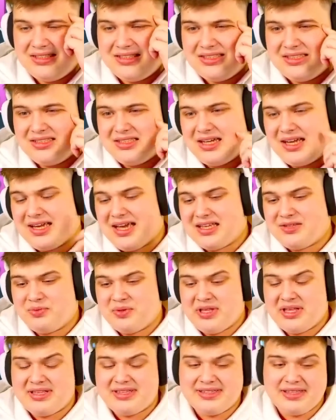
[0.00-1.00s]
I guess we did
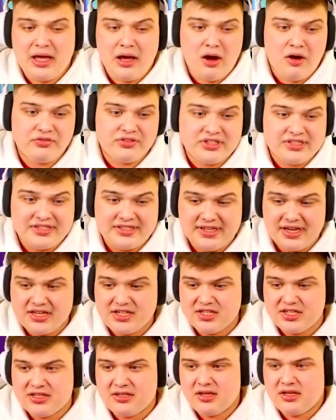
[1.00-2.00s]
start off this
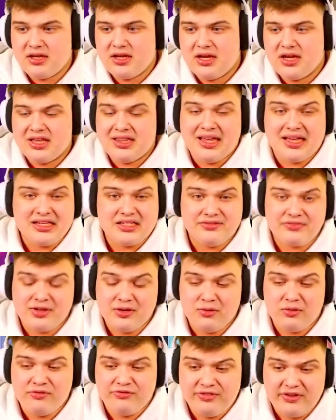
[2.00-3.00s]
session last video
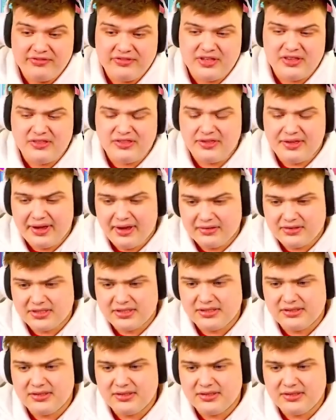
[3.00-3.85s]
with 15,000.